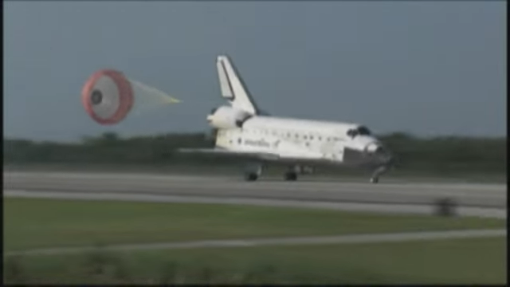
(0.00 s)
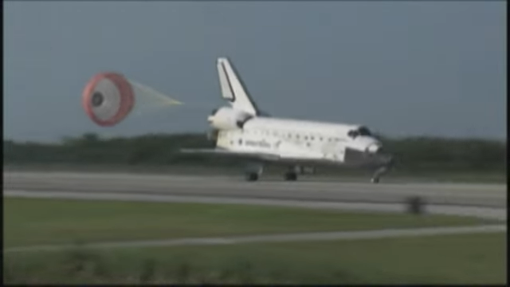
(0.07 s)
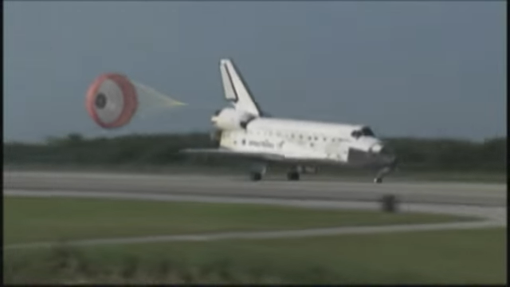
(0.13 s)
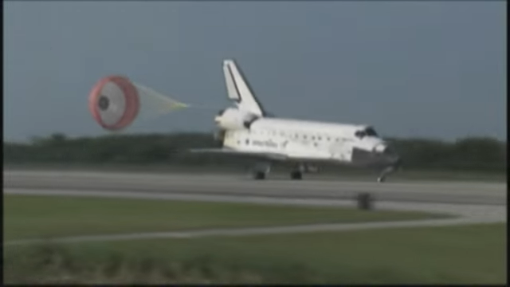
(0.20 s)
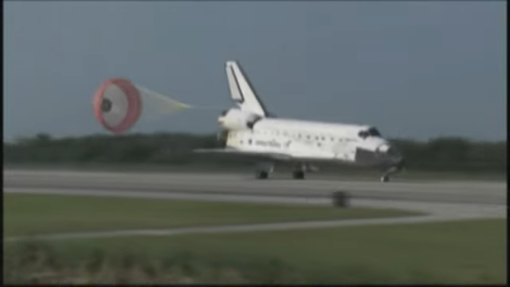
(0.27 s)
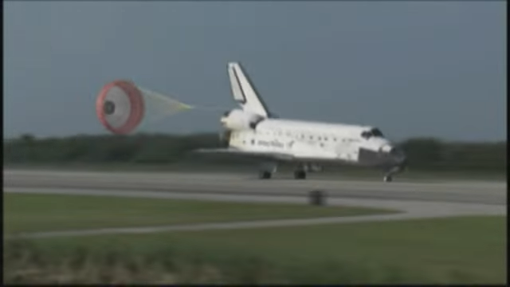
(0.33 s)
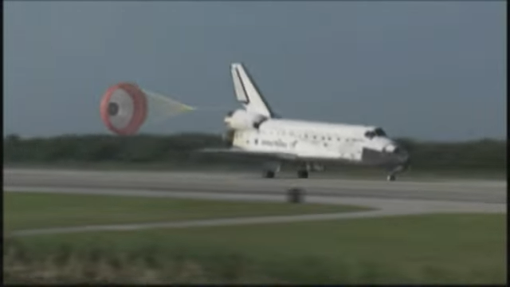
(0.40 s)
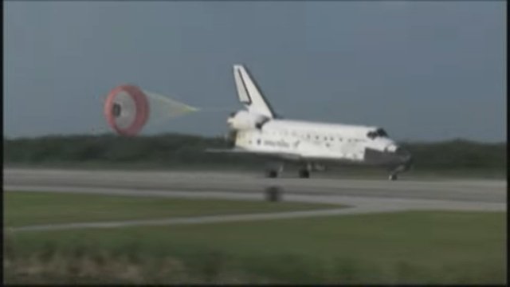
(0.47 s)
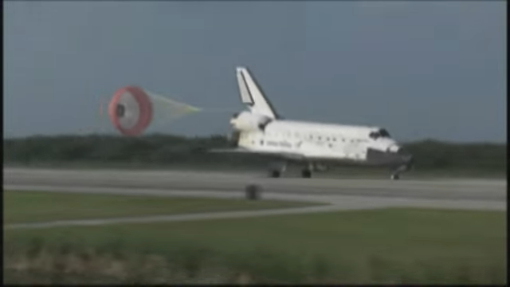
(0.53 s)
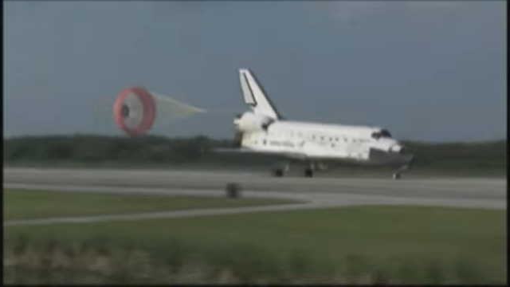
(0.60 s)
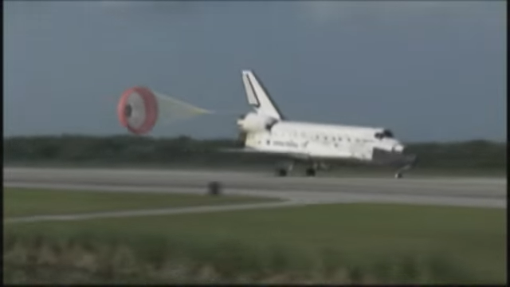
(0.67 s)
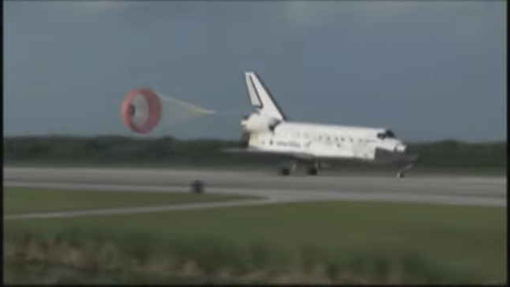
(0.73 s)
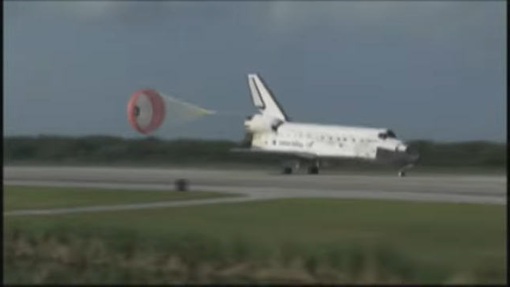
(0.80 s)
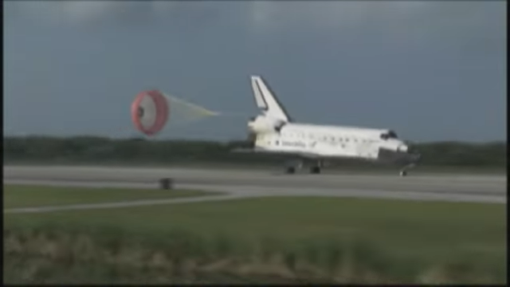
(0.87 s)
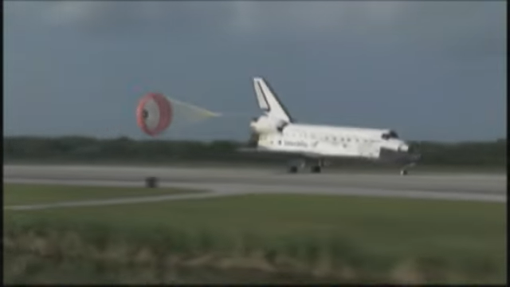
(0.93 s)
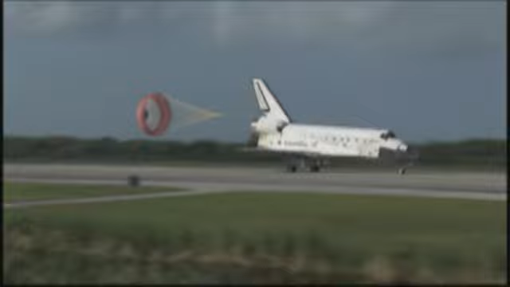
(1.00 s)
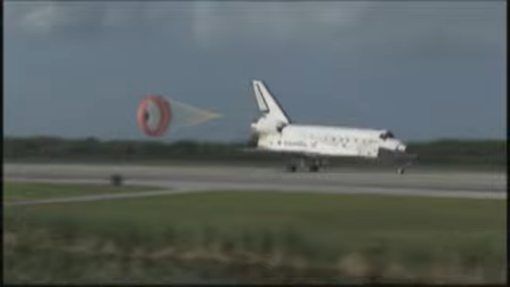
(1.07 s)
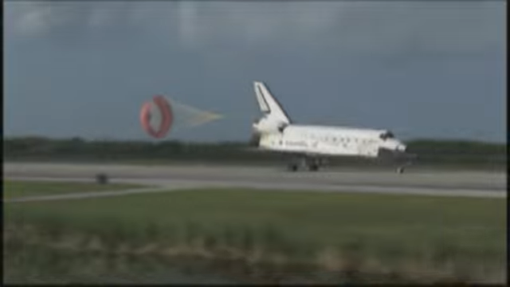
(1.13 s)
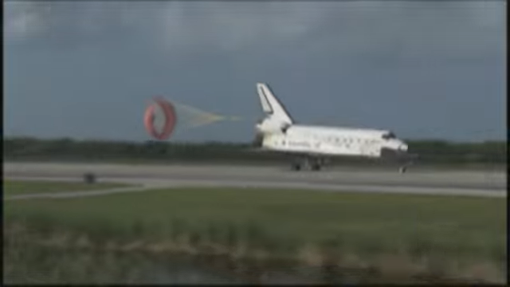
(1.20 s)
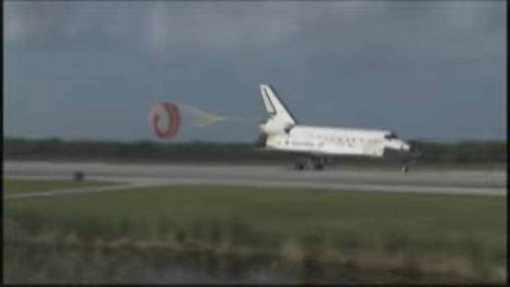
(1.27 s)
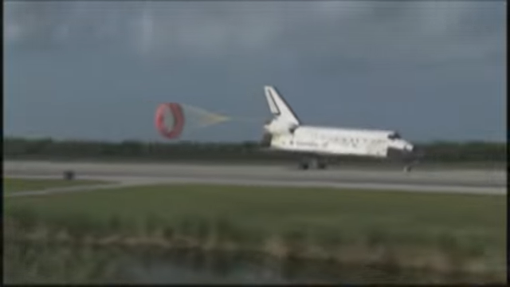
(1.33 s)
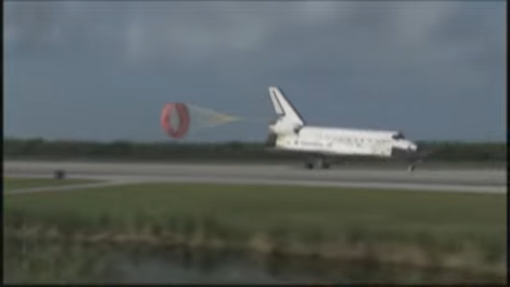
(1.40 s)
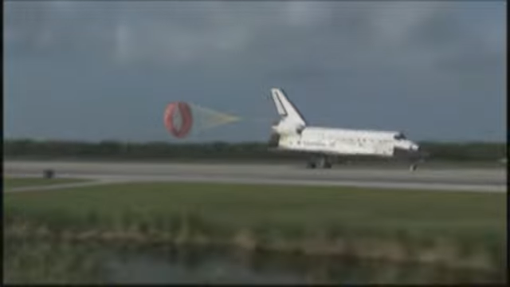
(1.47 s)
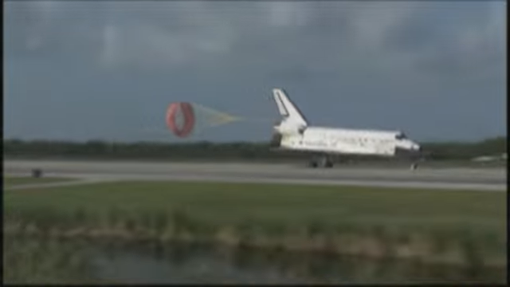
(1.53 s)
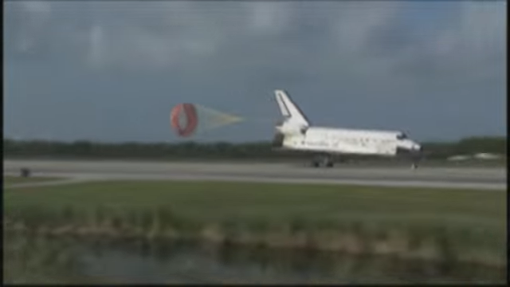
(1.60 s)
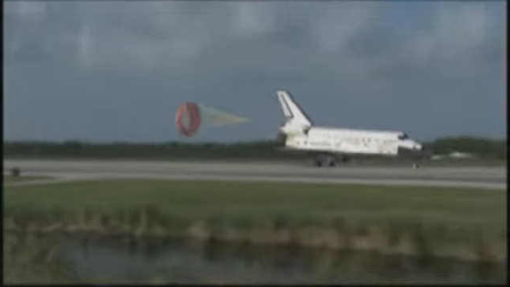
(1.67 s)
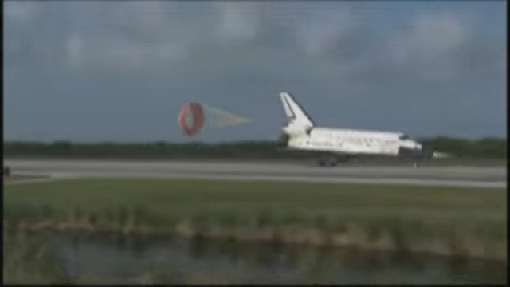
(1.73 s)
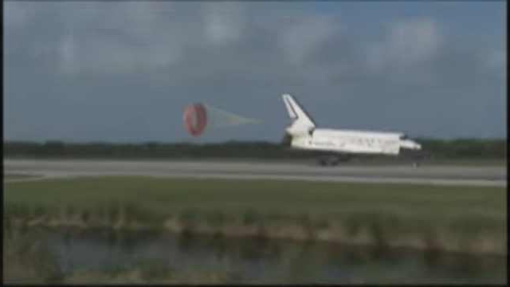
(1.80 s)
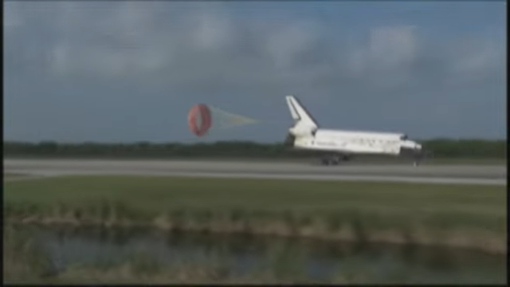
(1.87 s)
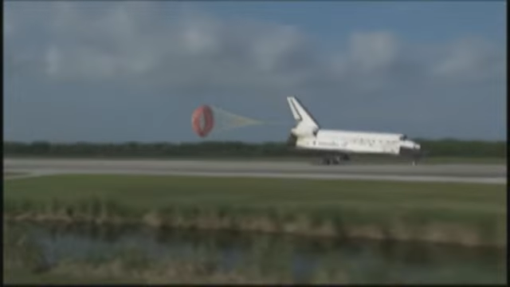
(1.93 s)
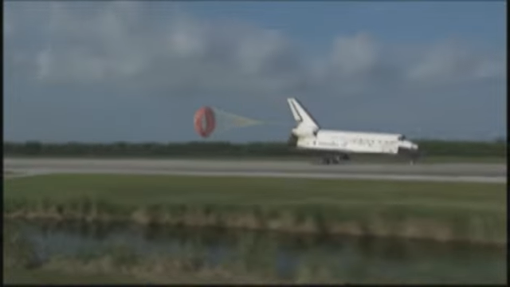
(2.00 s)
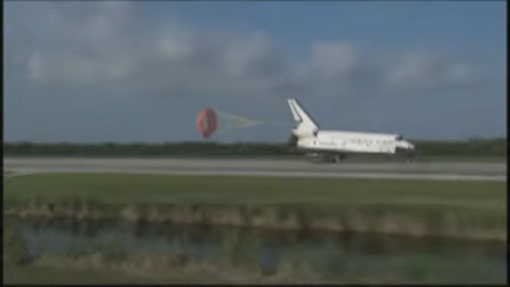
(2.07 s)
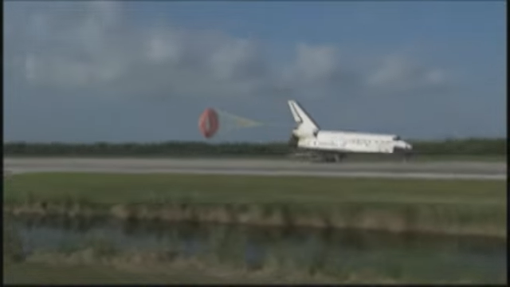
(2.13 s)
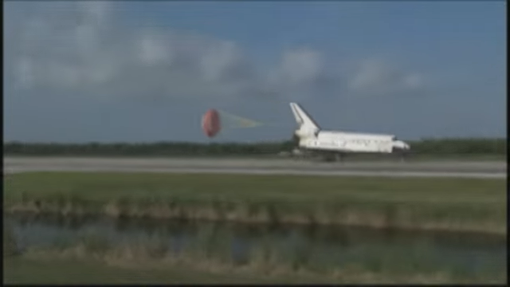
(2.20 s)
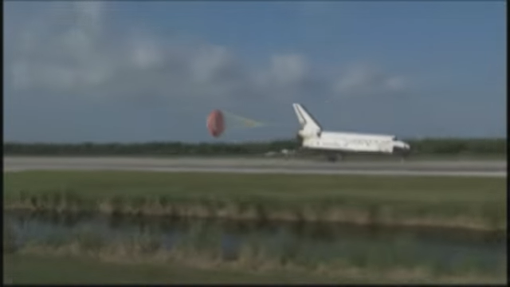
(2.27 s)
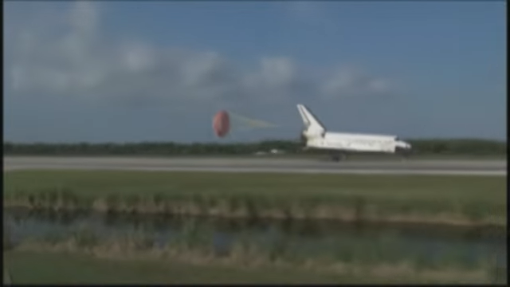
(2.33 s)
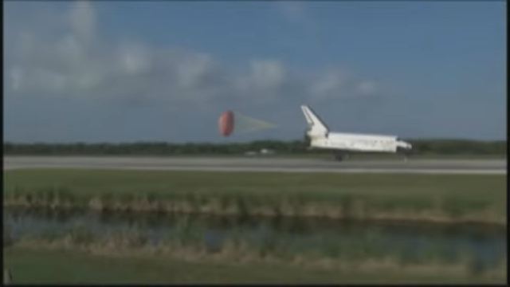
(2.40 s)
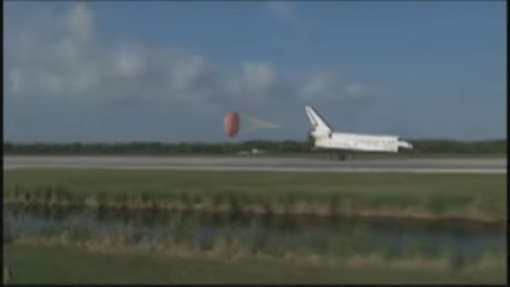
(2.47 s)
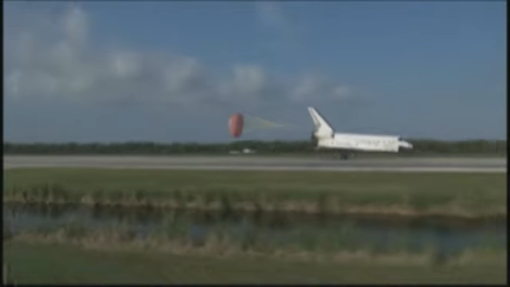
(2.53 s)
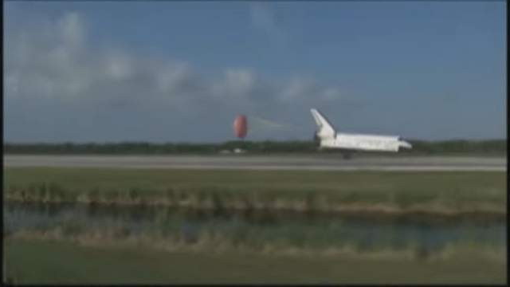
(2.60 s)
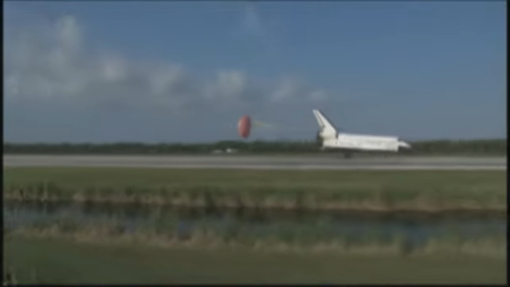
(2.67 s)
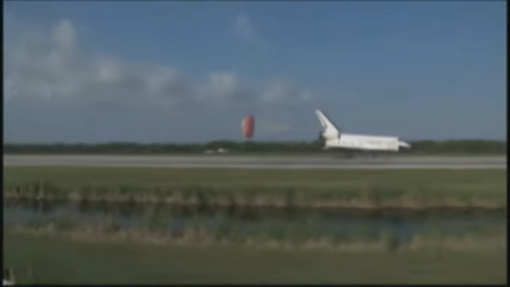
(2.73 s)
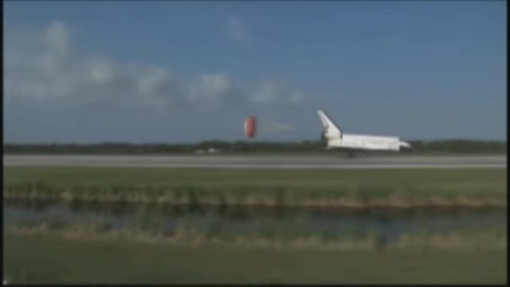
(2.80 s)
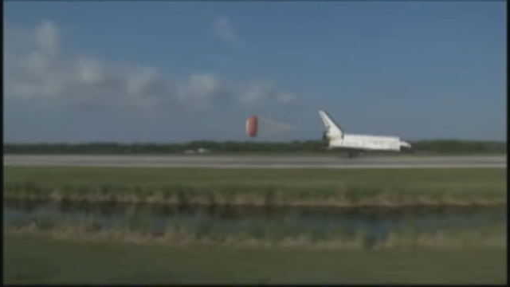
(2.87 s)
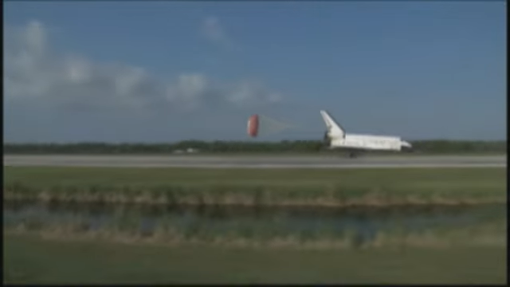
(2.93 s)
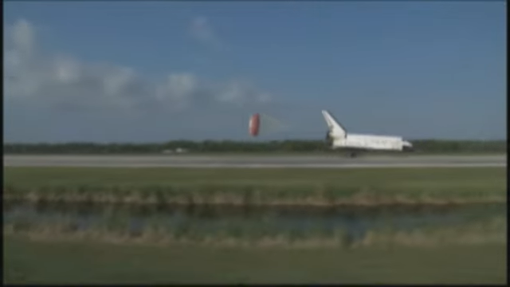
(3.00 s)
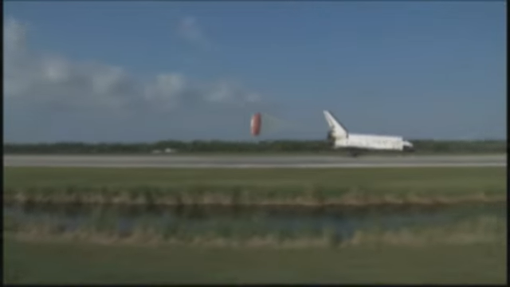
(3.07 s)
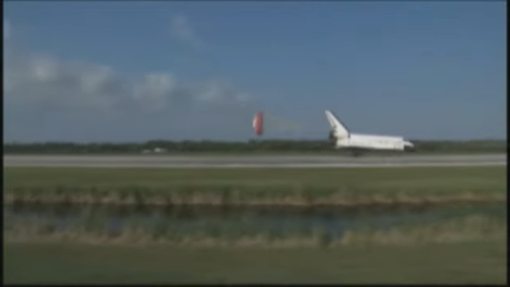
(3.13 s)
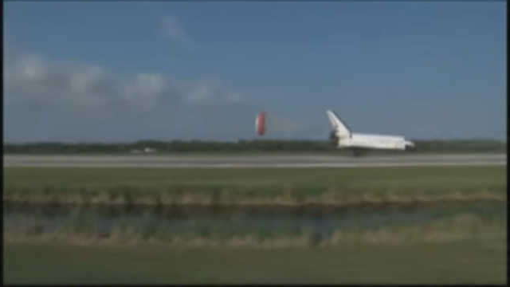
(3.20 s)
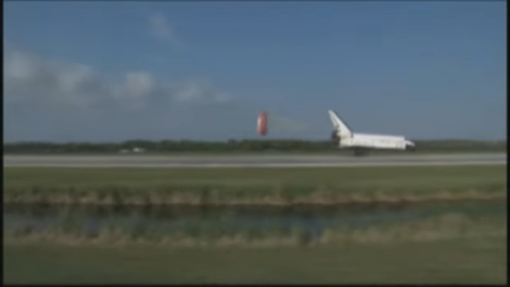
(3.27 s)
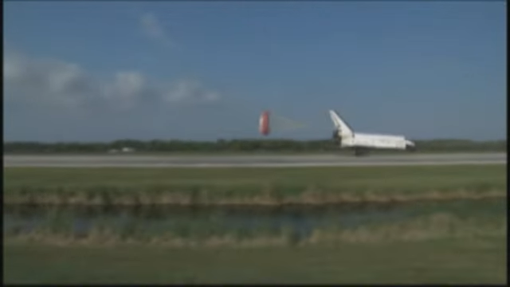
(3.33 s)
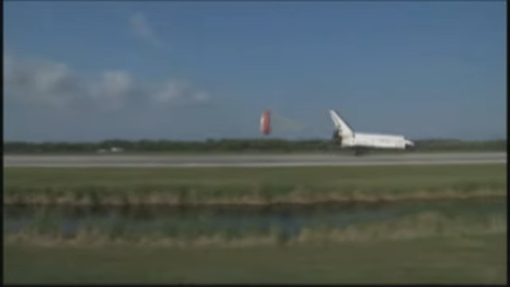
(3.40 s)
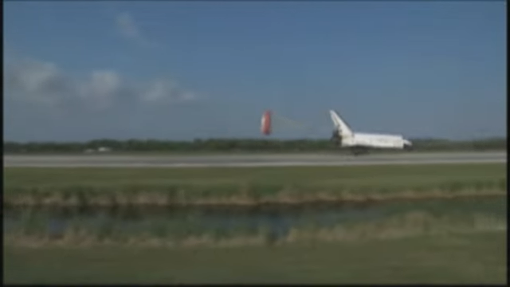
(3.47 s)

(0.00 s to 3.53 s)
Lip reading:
No face is visible, so there are no lips to read.